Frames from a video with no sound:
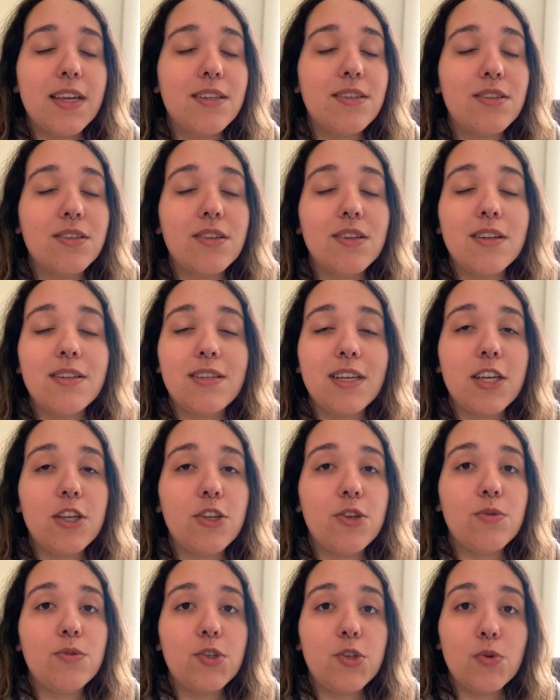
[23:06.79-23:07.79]
it's gonna take
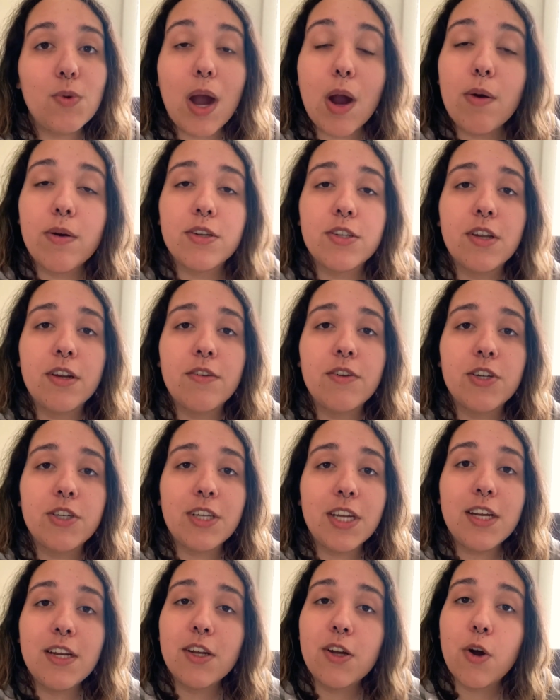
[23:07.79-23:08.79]
you 2 hours out of your
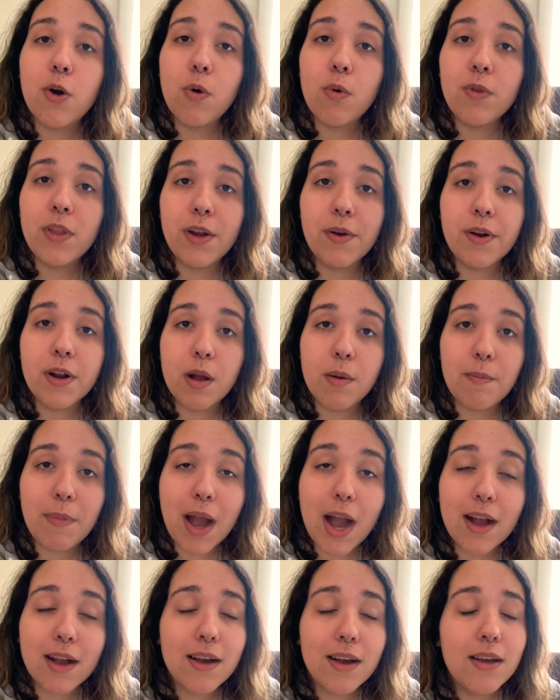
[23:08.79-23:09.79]
day to go there and come
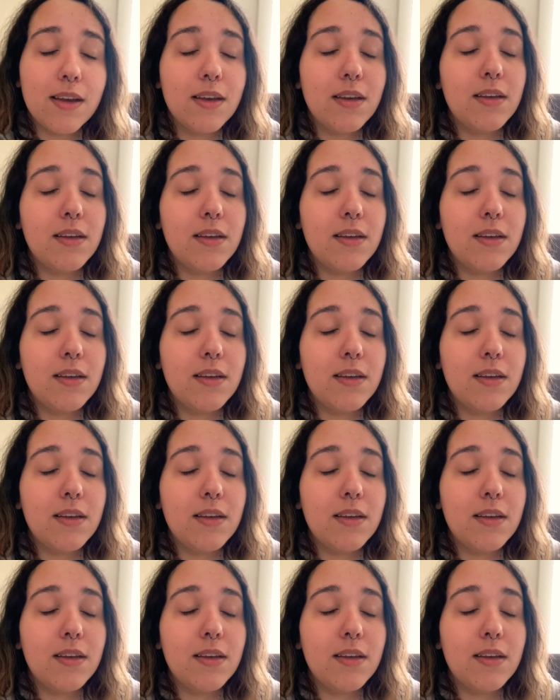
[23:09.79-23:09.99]
back.